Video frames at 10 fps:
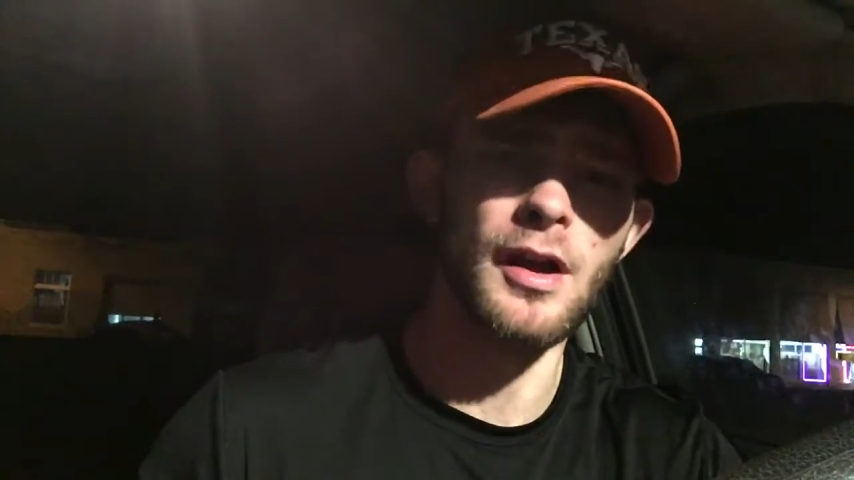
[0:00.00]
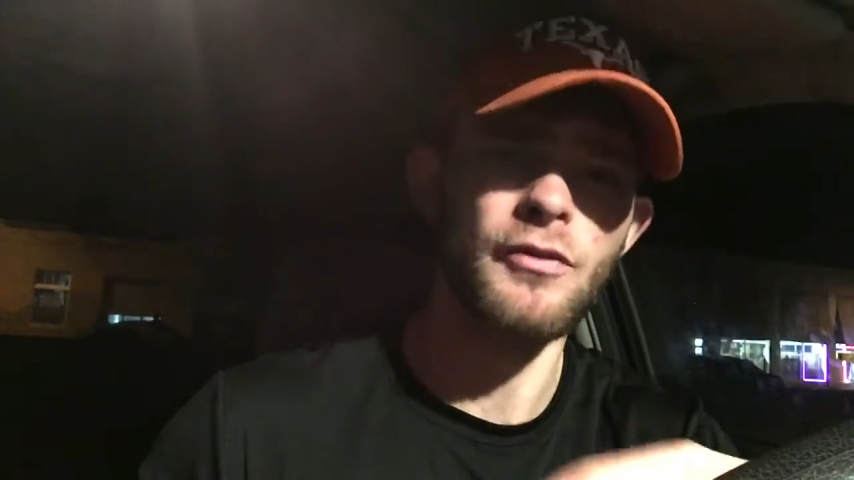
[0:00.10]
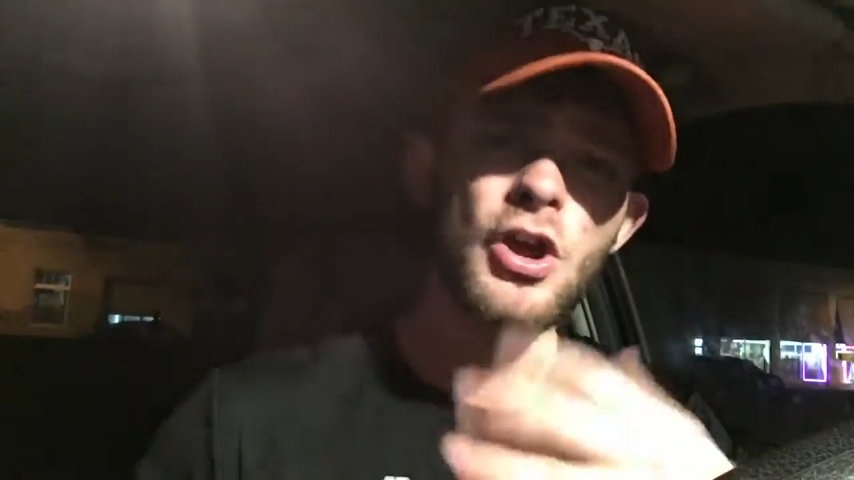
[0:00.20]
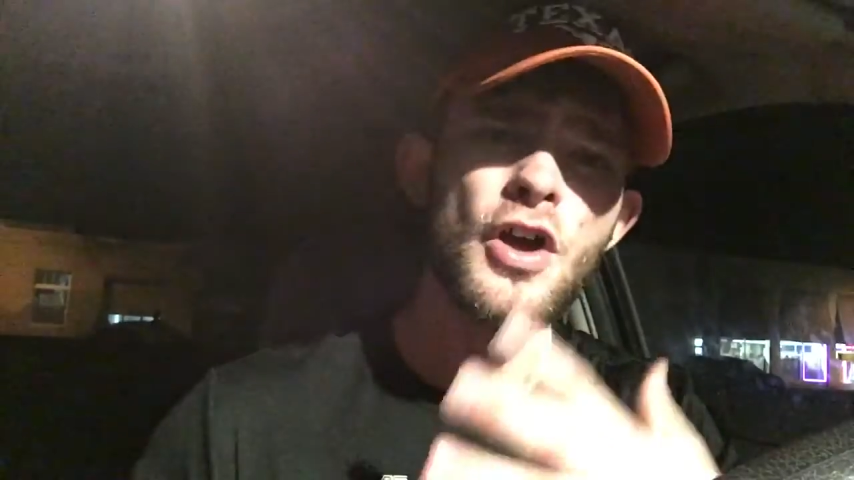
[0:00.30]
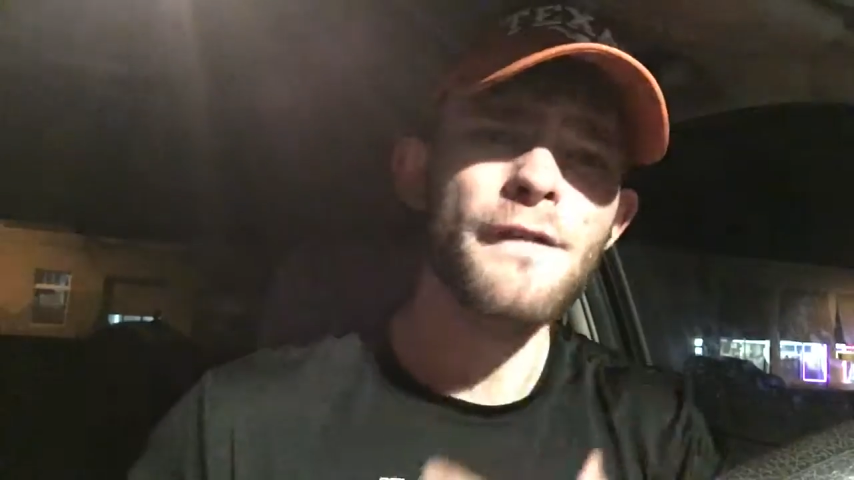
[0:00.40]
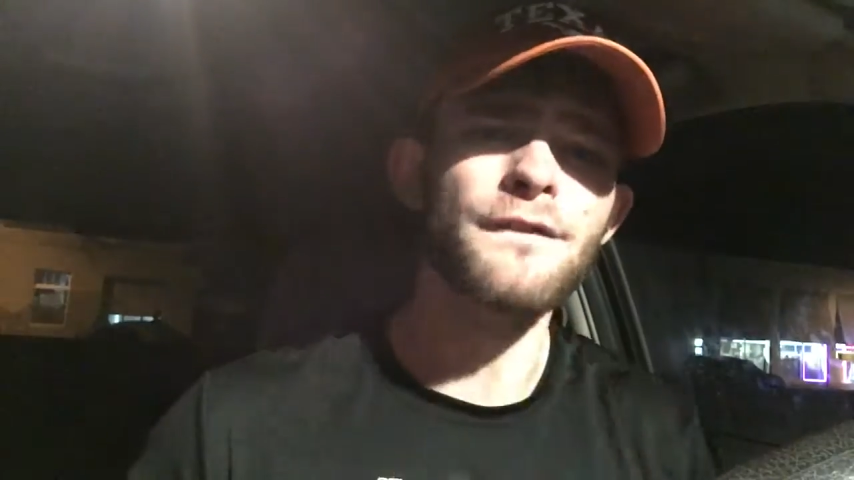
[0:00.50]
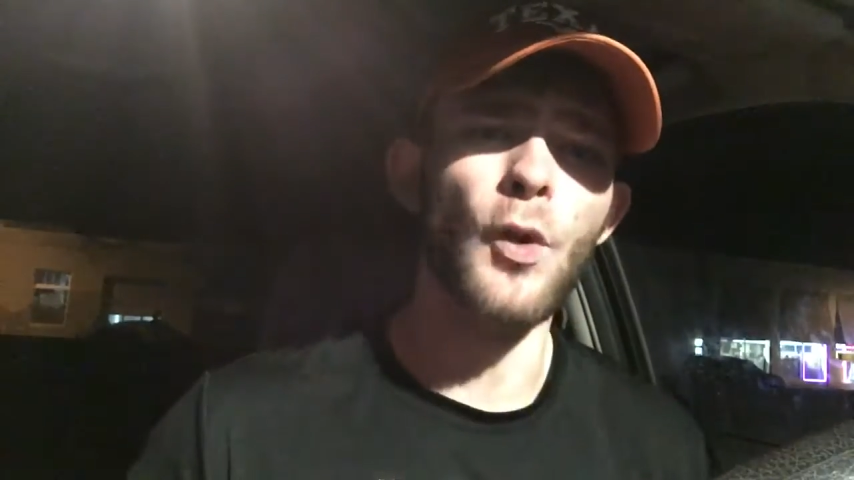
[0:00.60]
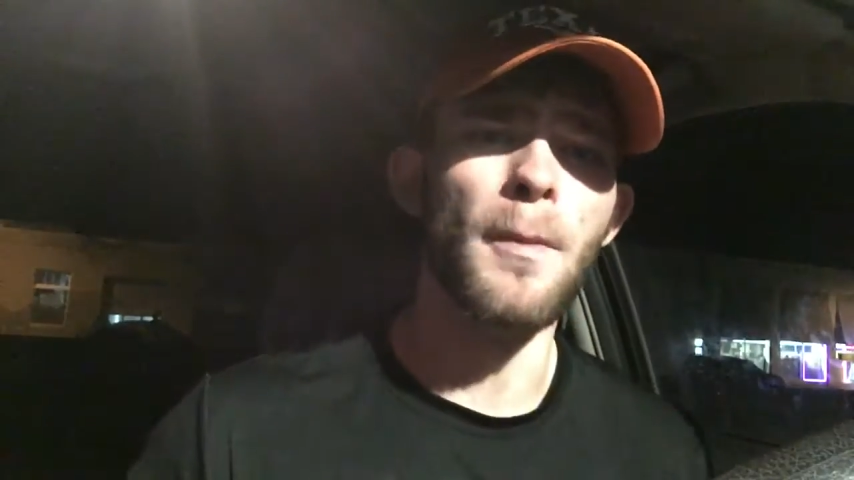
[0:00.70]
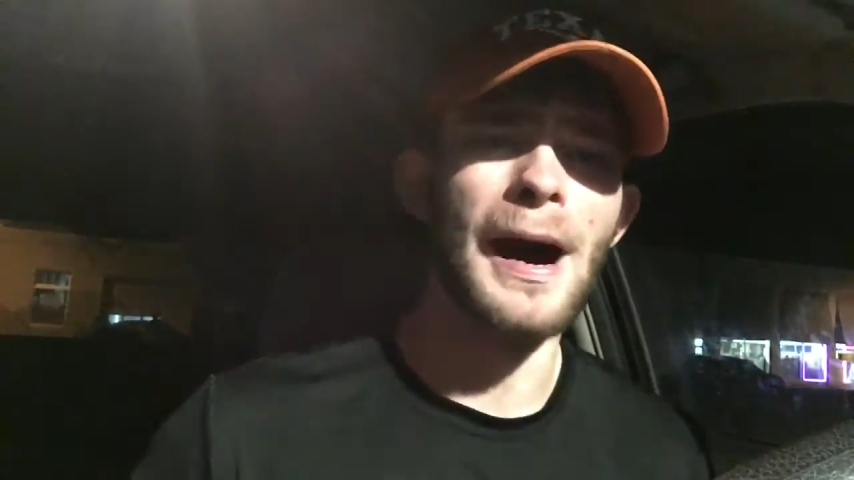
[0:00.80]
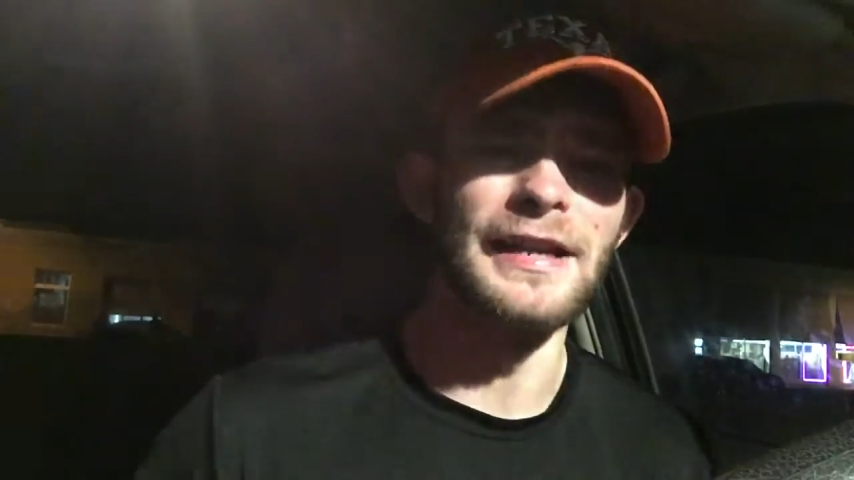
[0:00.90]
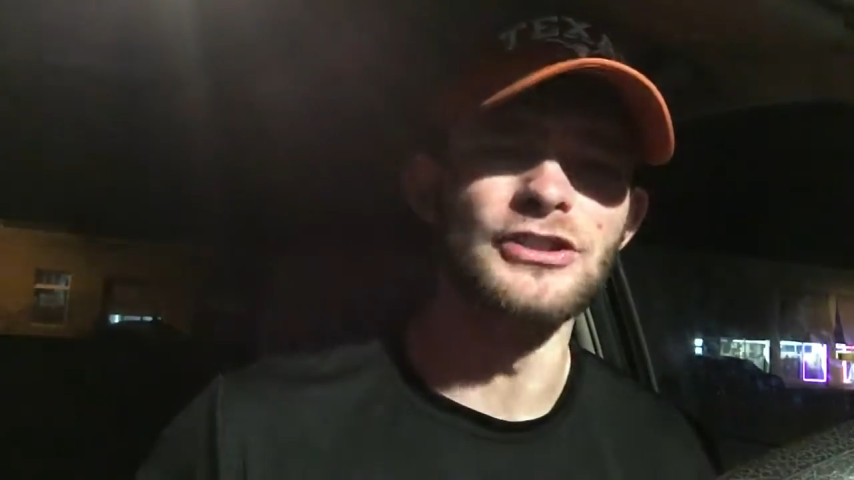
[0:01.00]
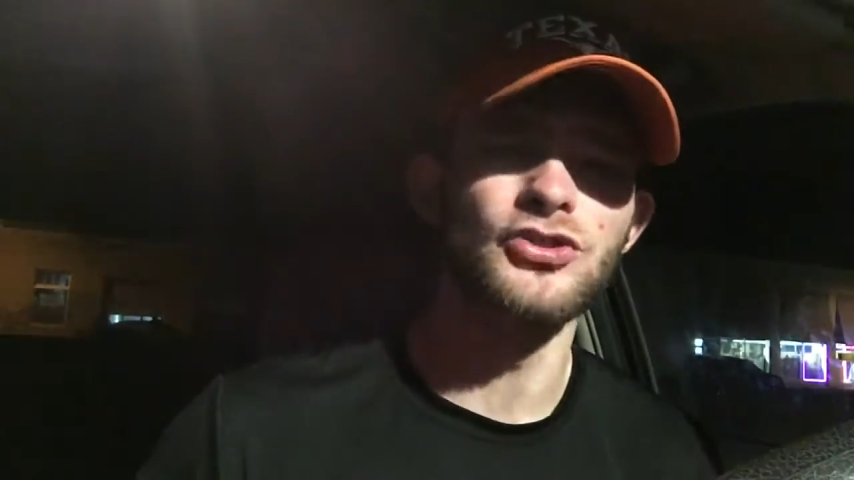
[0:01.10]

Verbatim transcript: of full body